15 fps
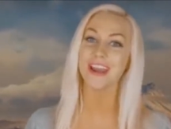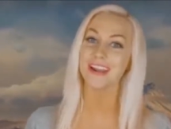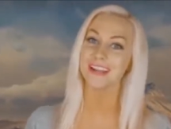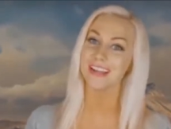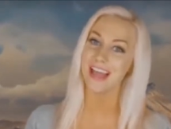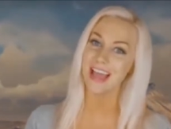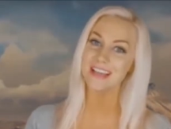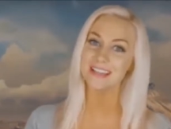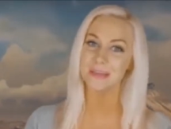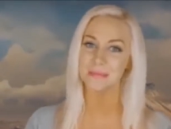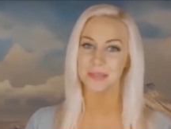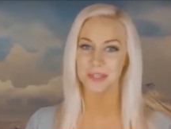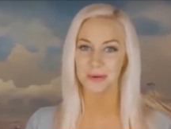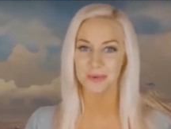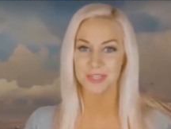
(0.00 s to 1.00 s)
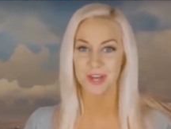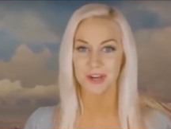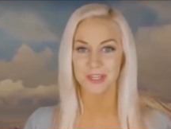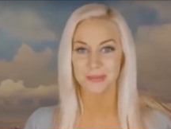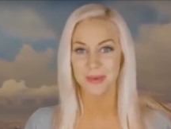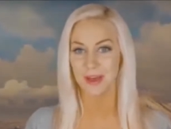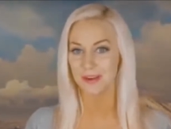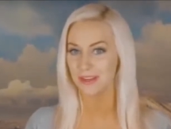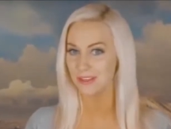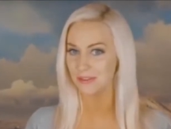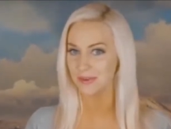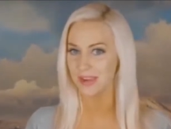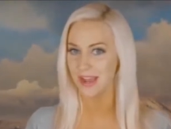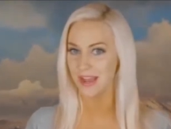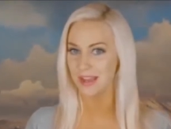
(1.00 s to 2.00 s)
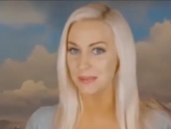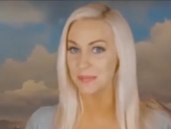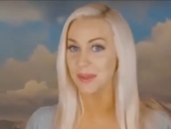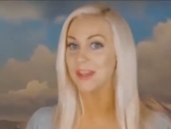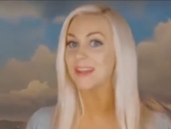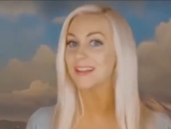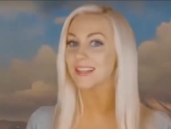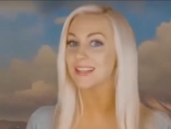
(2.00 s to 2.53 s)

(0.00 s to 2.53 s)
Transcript: and last episode we talked about E3 hype,